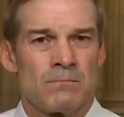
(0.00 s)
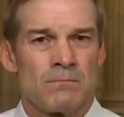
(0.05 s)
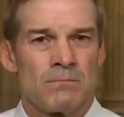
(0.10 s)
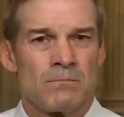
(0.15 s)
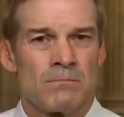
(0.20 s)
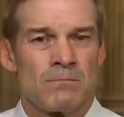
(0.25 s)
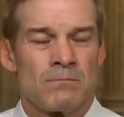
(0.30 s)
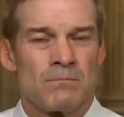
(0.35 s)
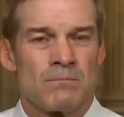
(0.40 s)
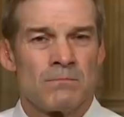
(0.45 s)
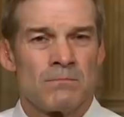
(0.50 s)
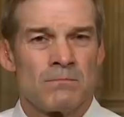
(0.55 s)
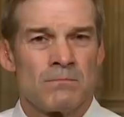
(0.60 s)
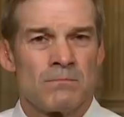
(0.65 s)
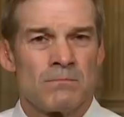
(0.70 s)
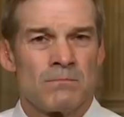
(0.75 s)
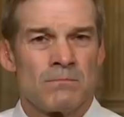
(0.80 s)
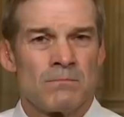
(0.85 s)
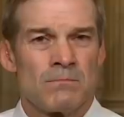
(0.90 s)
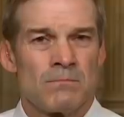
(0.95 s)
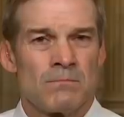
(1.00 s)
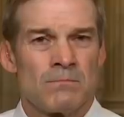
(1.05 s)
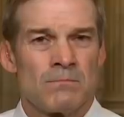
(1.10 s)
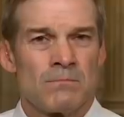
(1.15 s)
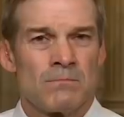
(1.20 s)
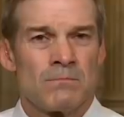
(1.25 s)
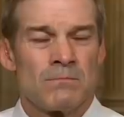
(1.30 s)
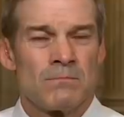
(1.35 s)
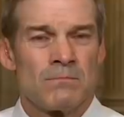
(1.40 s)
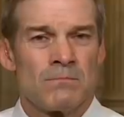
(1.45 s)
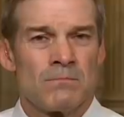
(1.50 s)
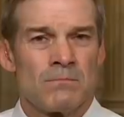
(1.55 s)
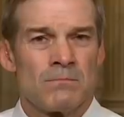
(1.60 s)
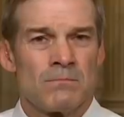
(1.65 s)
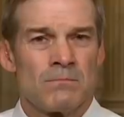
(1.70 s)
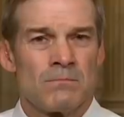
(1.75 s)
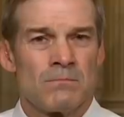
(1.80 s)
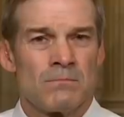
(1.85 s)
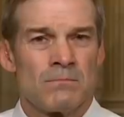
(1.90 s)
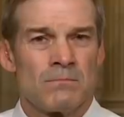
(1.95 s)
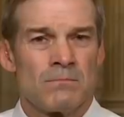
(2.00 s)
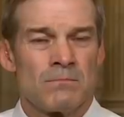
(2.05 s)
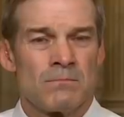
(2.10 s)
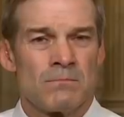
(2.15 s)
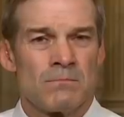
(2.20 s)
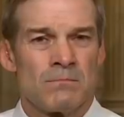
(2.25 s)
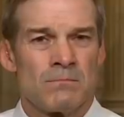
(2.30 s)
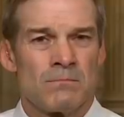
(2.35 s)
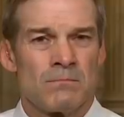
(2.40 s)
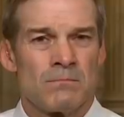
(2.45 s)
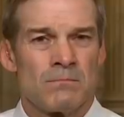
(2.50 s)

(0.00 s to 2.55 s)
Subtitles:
The person shown says nothing.